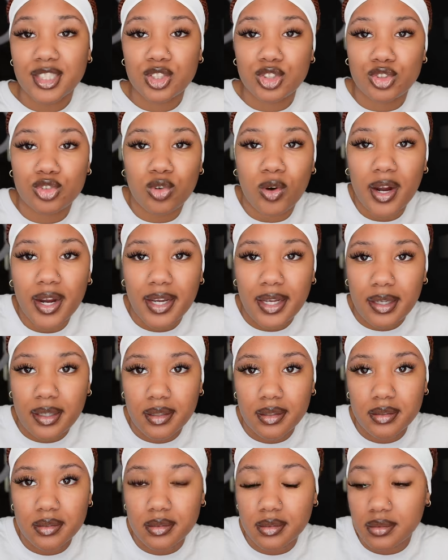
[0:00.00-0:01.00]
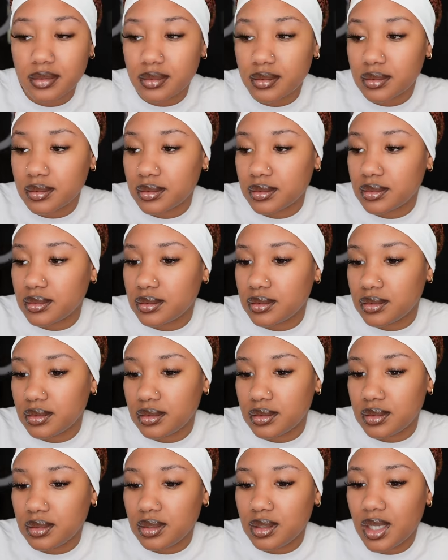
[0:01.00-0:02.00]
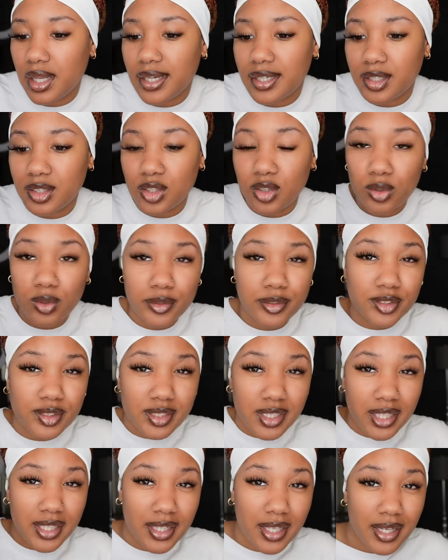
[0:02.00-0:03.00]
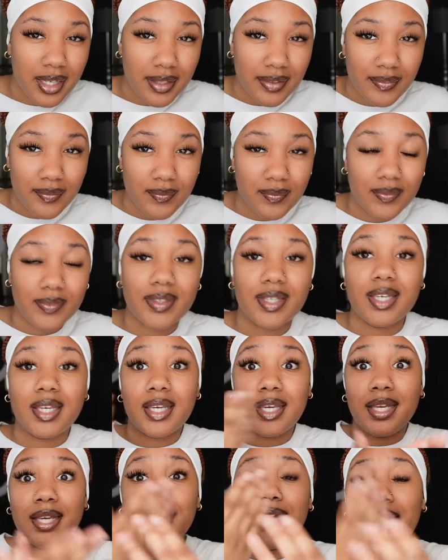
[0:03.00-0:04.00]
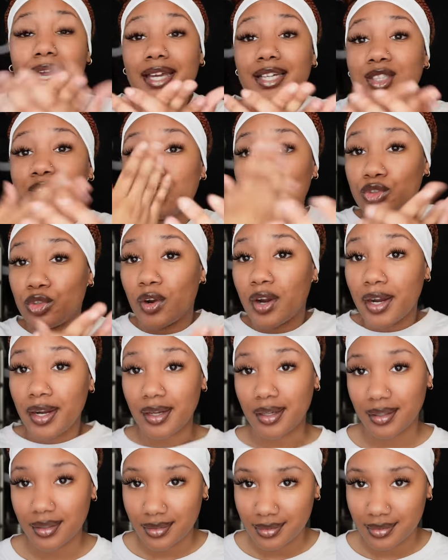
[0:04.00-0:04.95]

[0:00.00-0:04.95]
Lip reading: Drake. Like, do you understand that? He hates Drake.